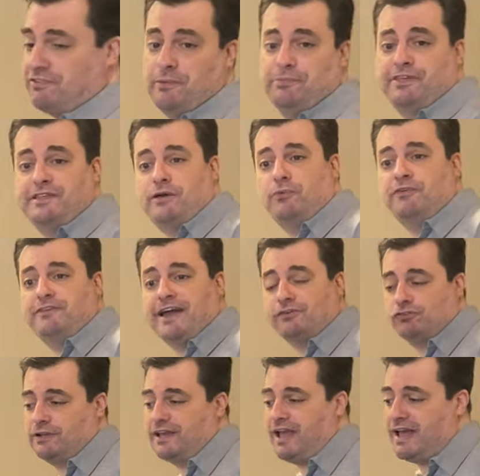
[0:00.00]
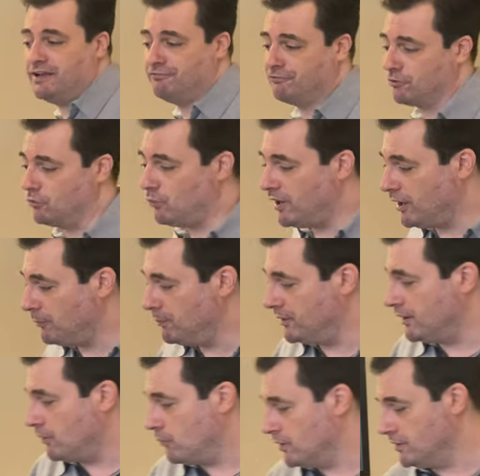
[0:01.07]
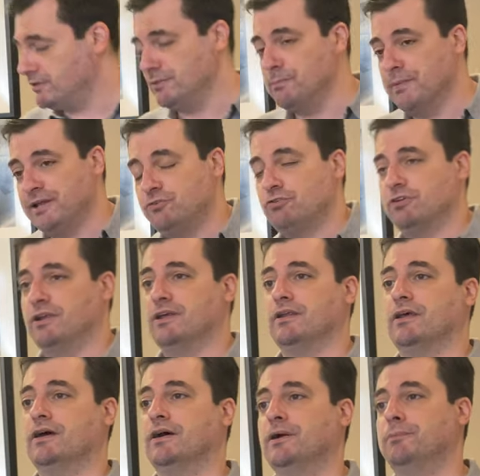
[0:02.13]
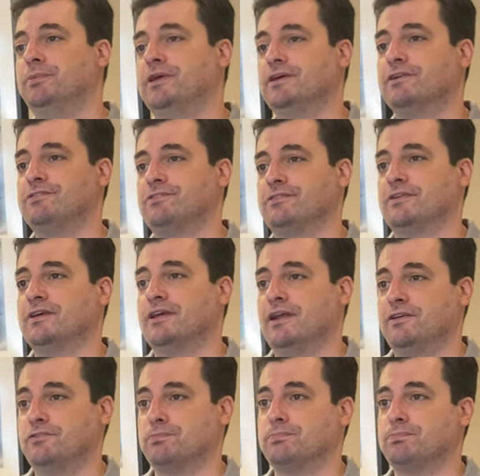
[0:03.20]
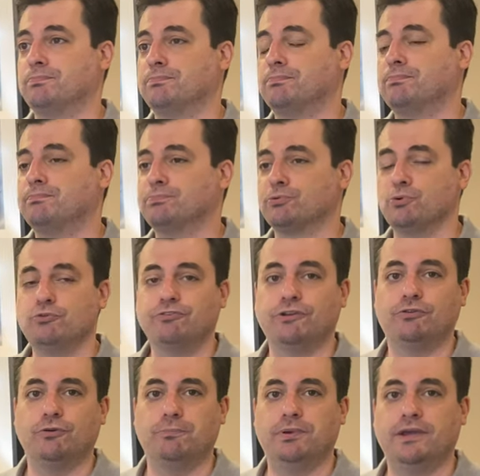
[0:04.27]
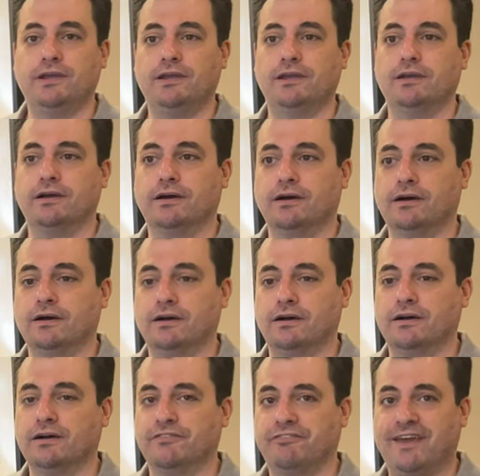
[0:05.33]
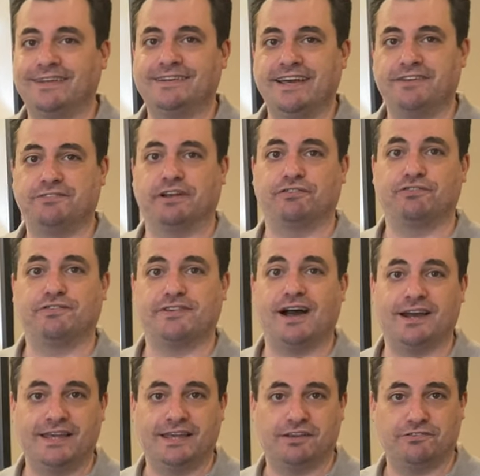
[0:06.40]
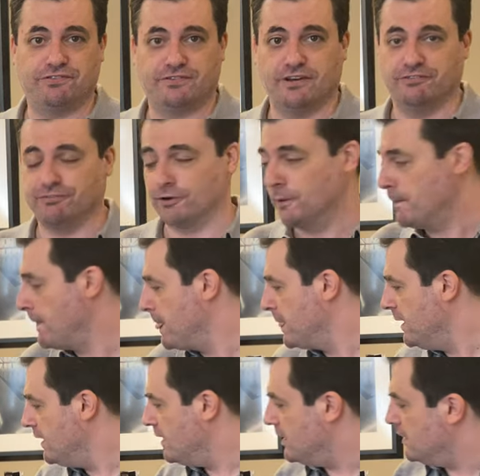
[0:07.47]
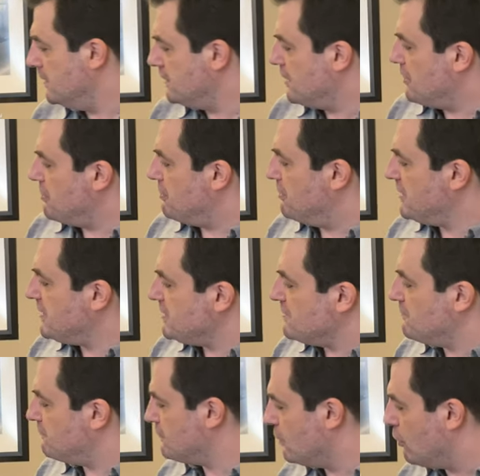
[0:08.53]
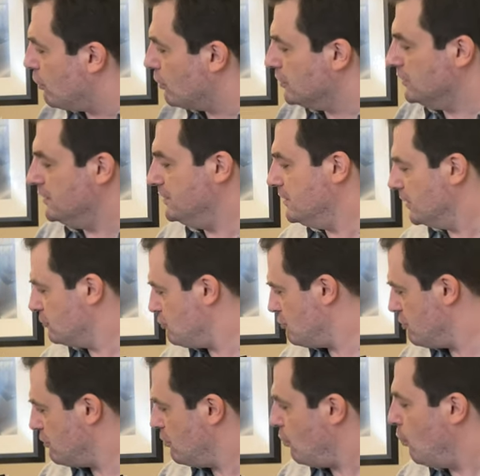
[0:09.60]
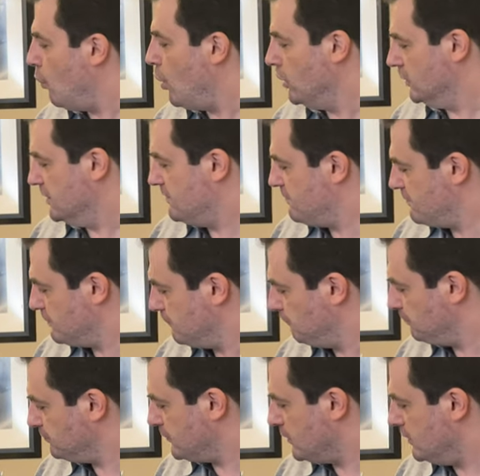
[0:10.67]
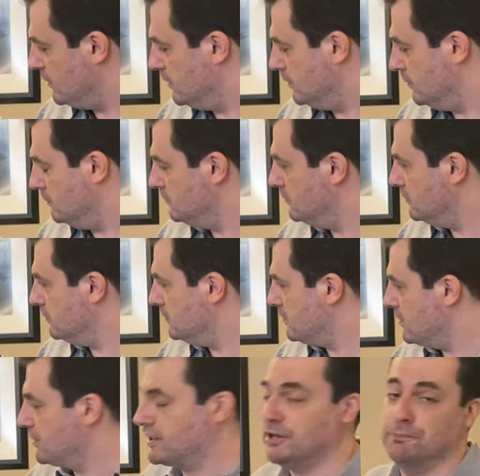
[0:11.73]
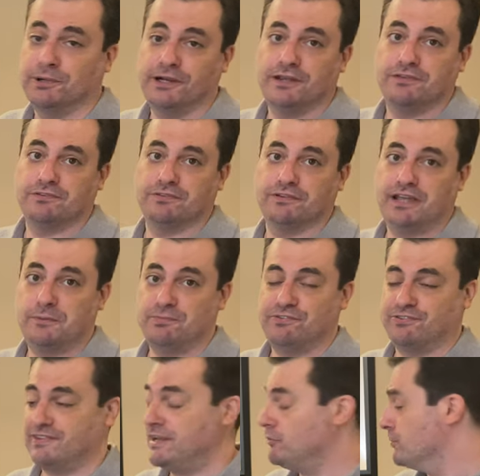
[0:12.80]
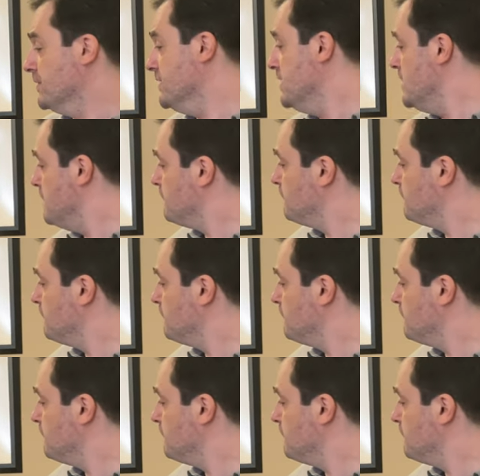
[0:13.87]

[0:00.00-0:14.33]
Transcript: something that we've actually had for a while, but I wanted to mention it uh, because it has proven to be uh, a fantastic stocking stuffer. These are Dutch wallets. Uh, the company is named Secrid,